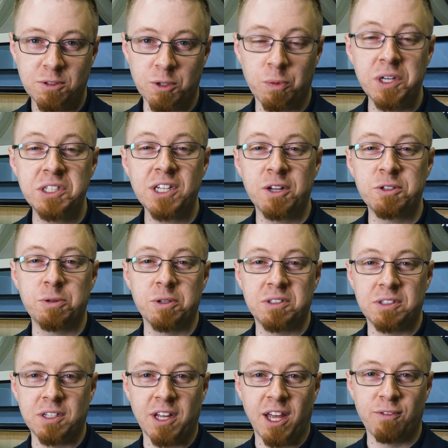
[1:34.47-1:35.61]
So reach out to
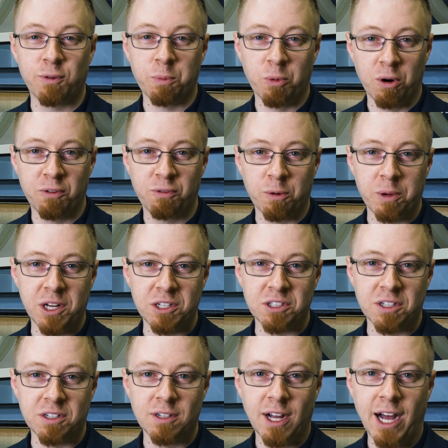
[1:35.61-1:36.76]
us today for more
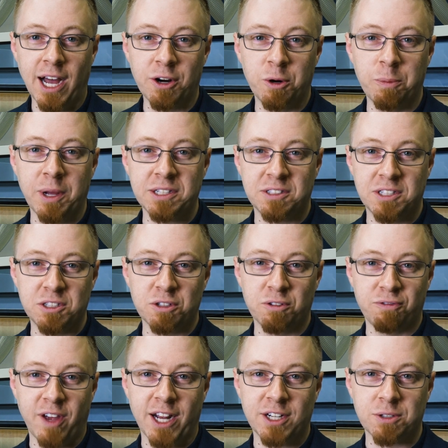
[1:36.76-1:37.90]
information on HOMAG's digital
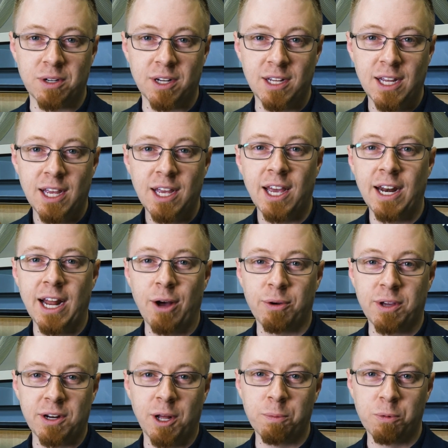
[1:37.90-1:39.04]
factory and how it
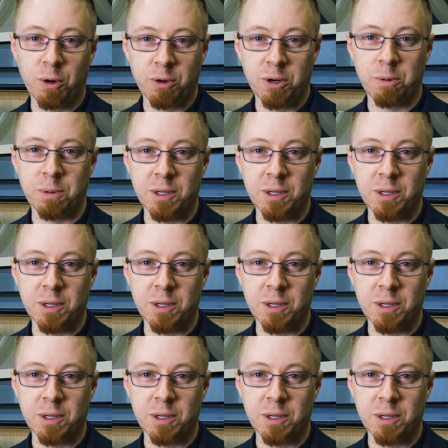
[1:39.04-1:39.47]
can help grow your